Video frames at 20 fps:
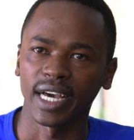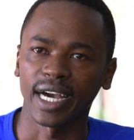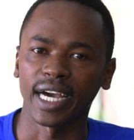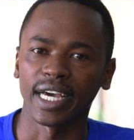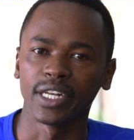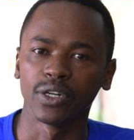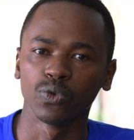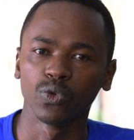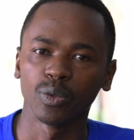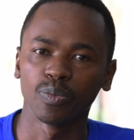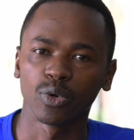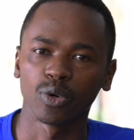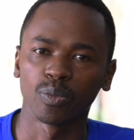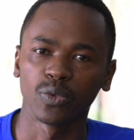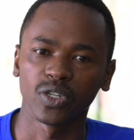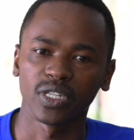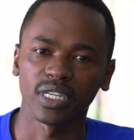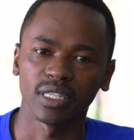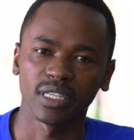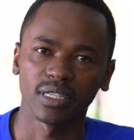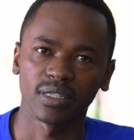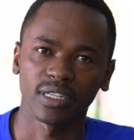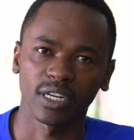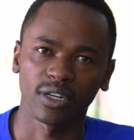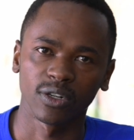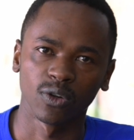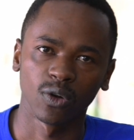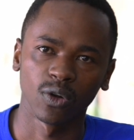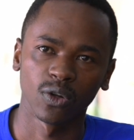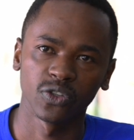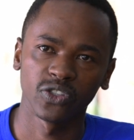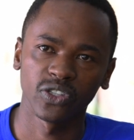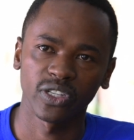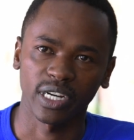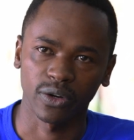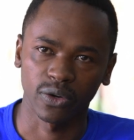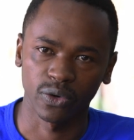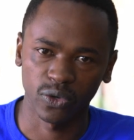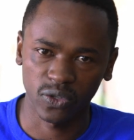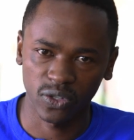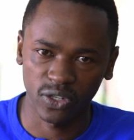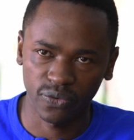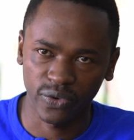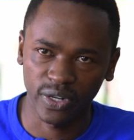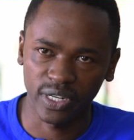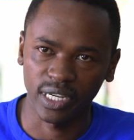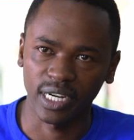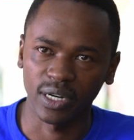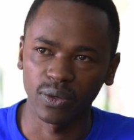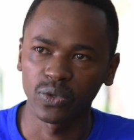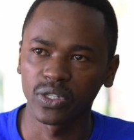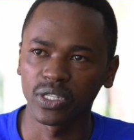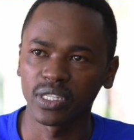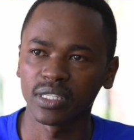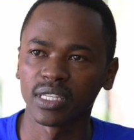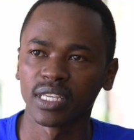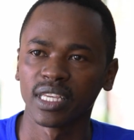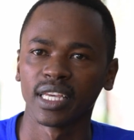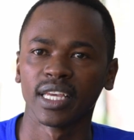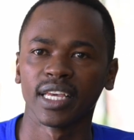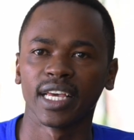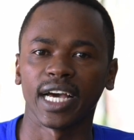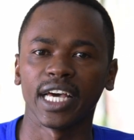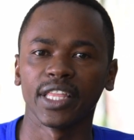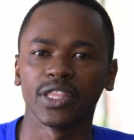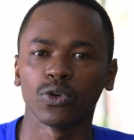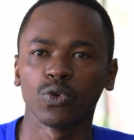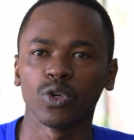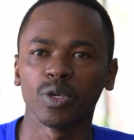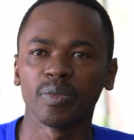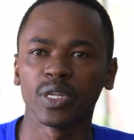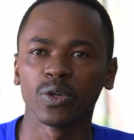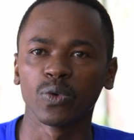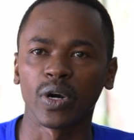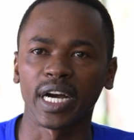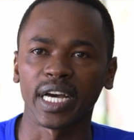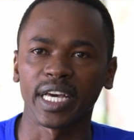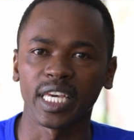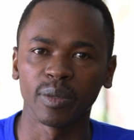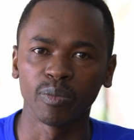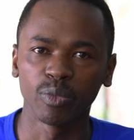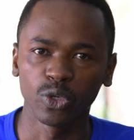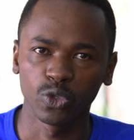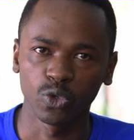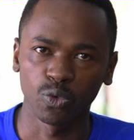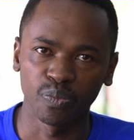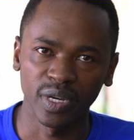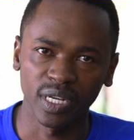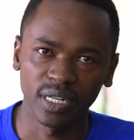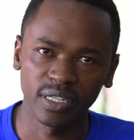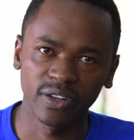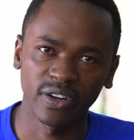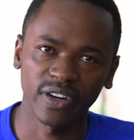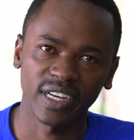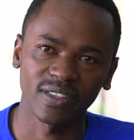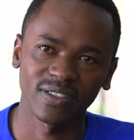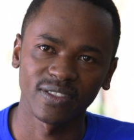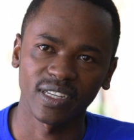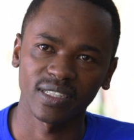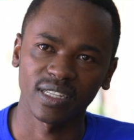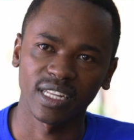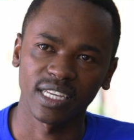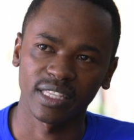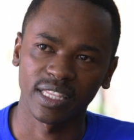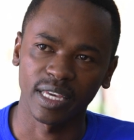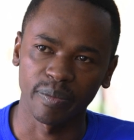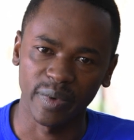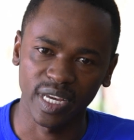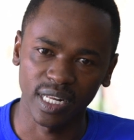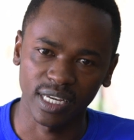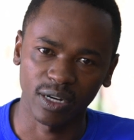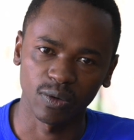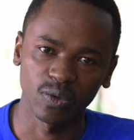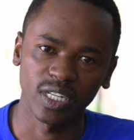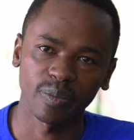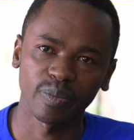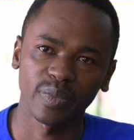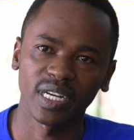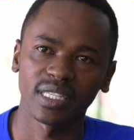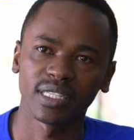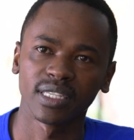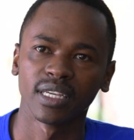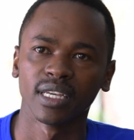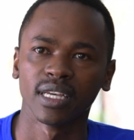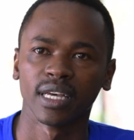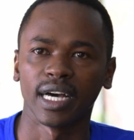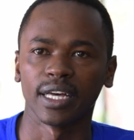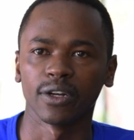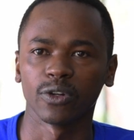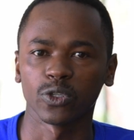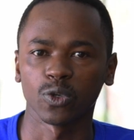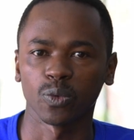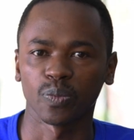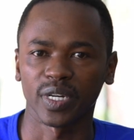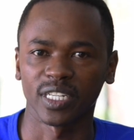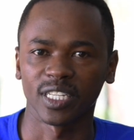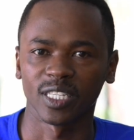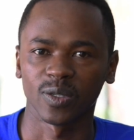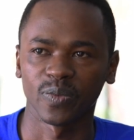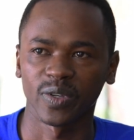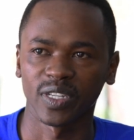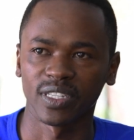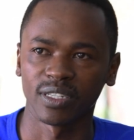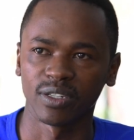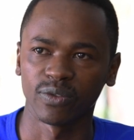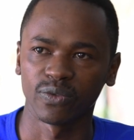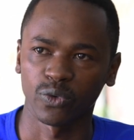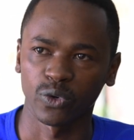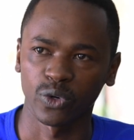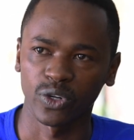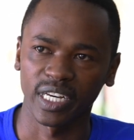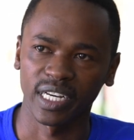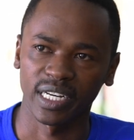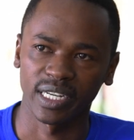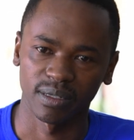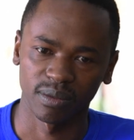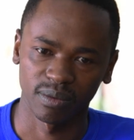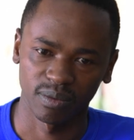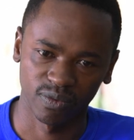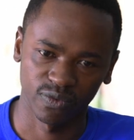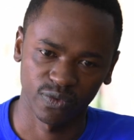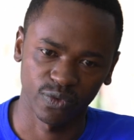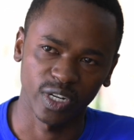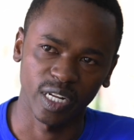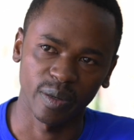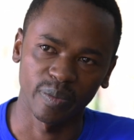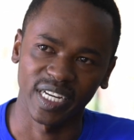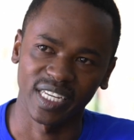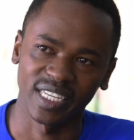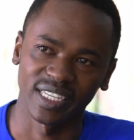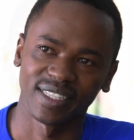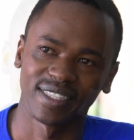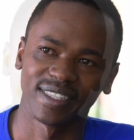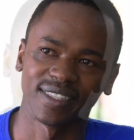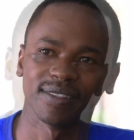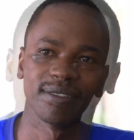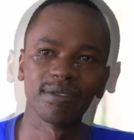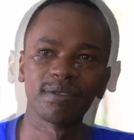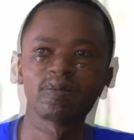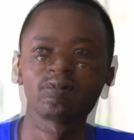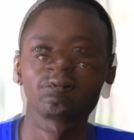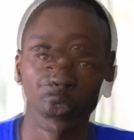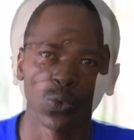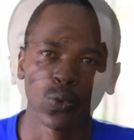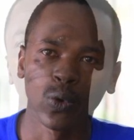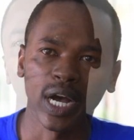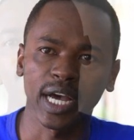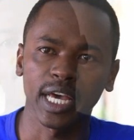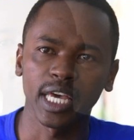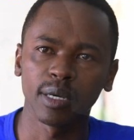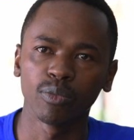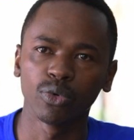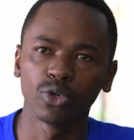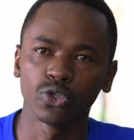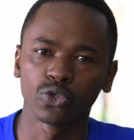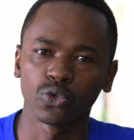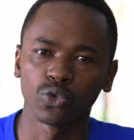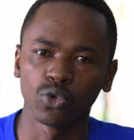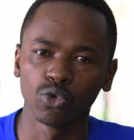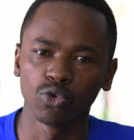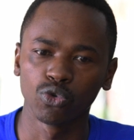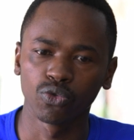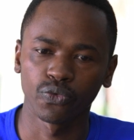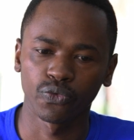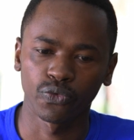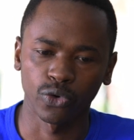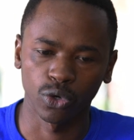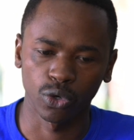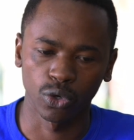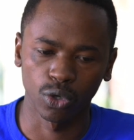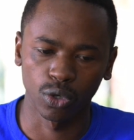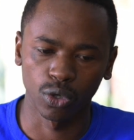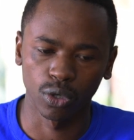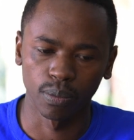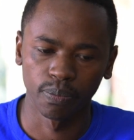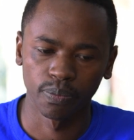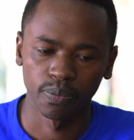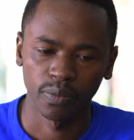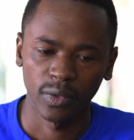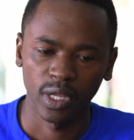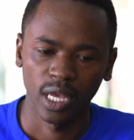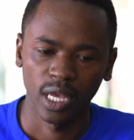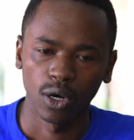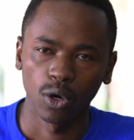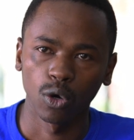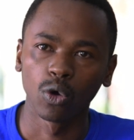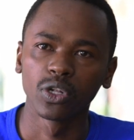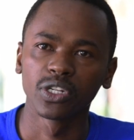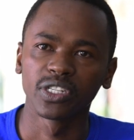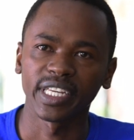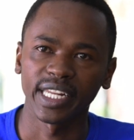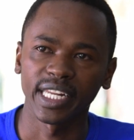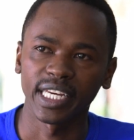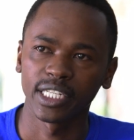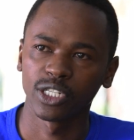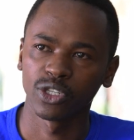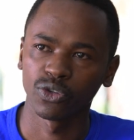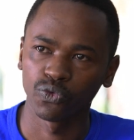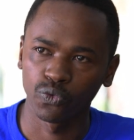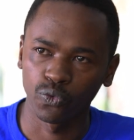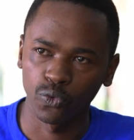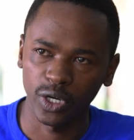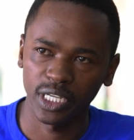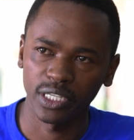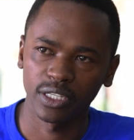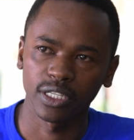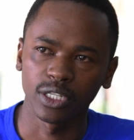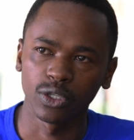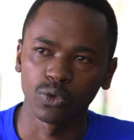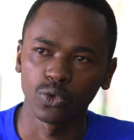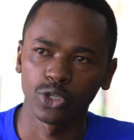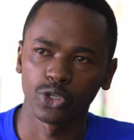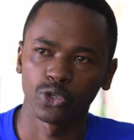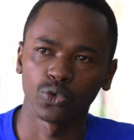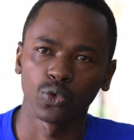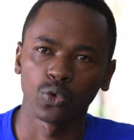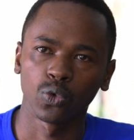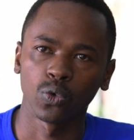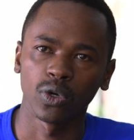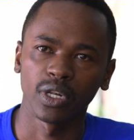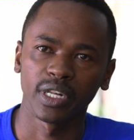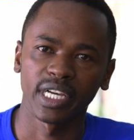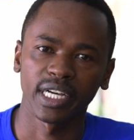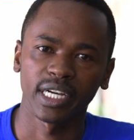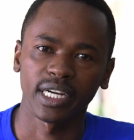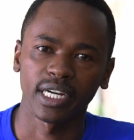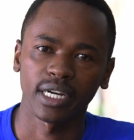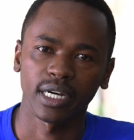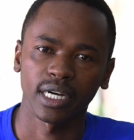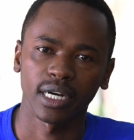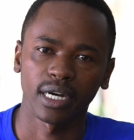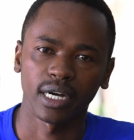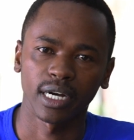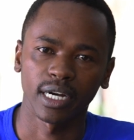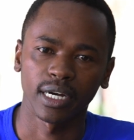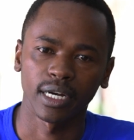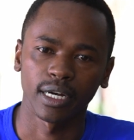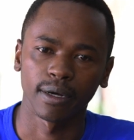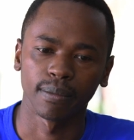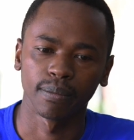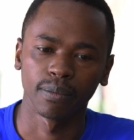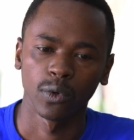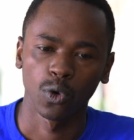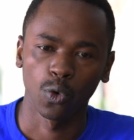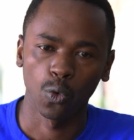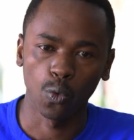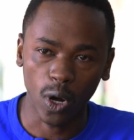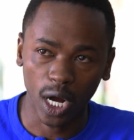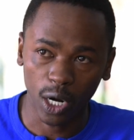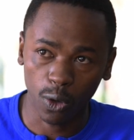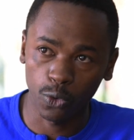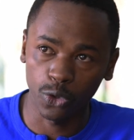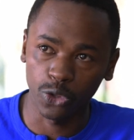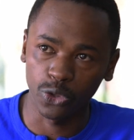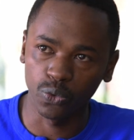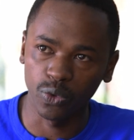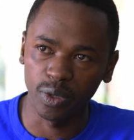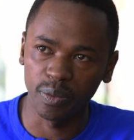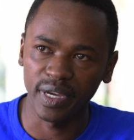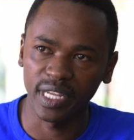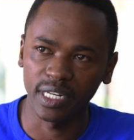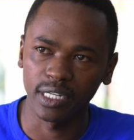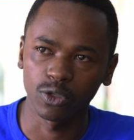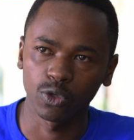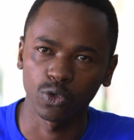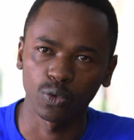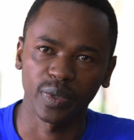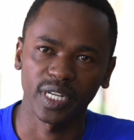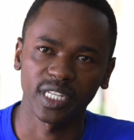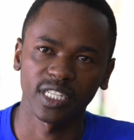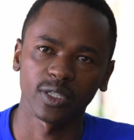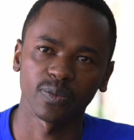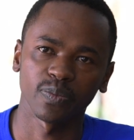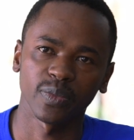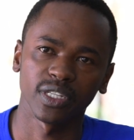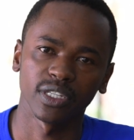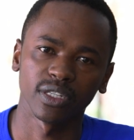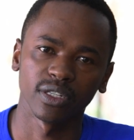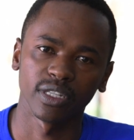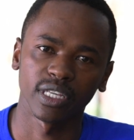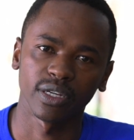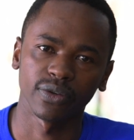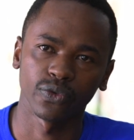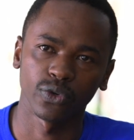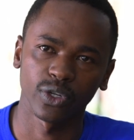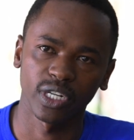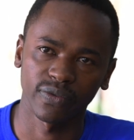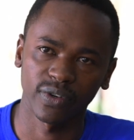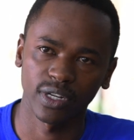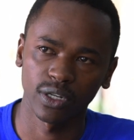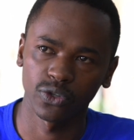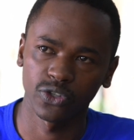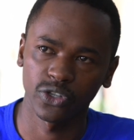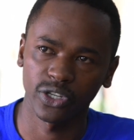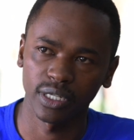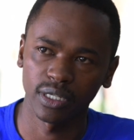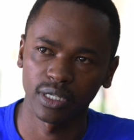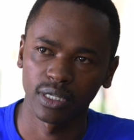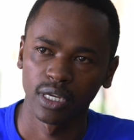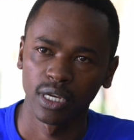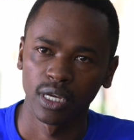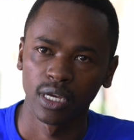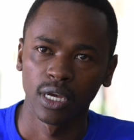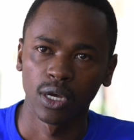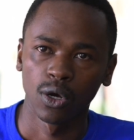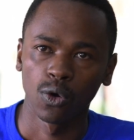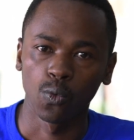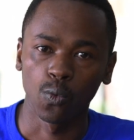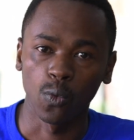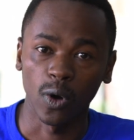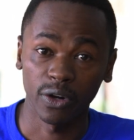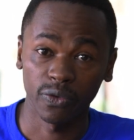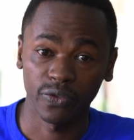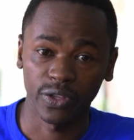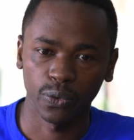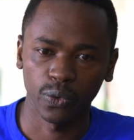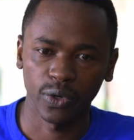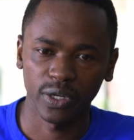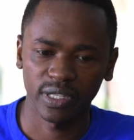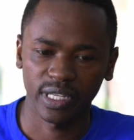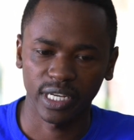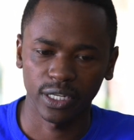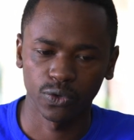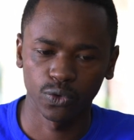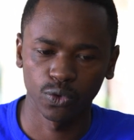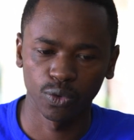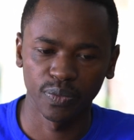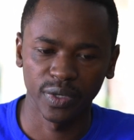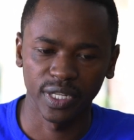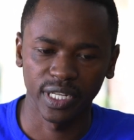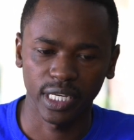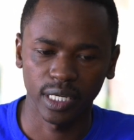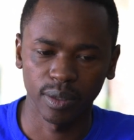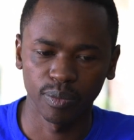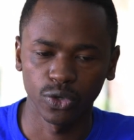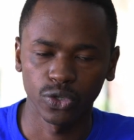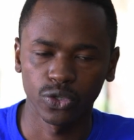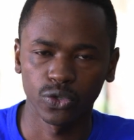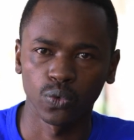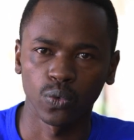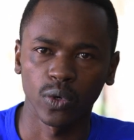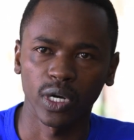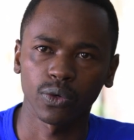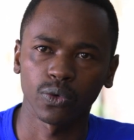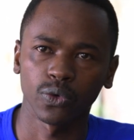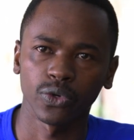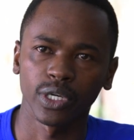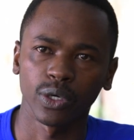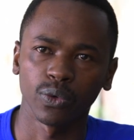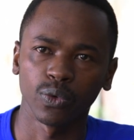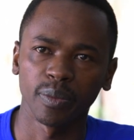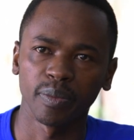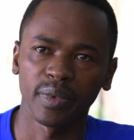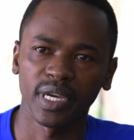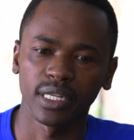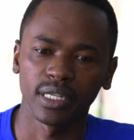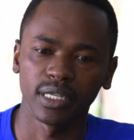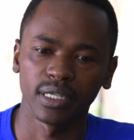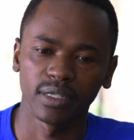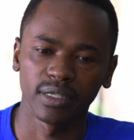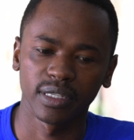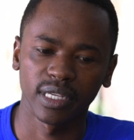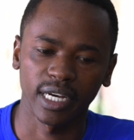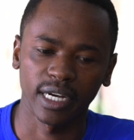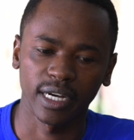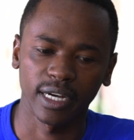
And we promoted this technology across different counties, and the women were able to bale grass just like their male counterparts and also participate in fodder markets. We were able to look for alternative ways in which we could work with women to participate in the fodder value chain. One of the ways that we've been able to work with the women is